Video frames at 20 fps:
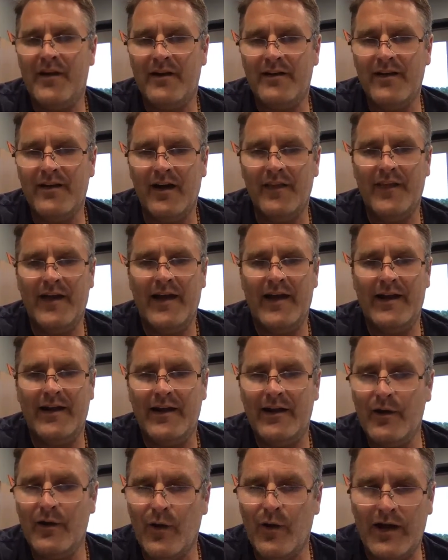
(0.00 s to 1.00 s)
done that, and
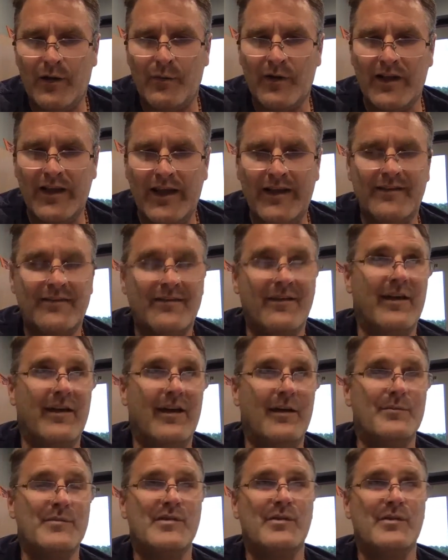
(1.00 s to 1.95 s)
I know how to relate to them.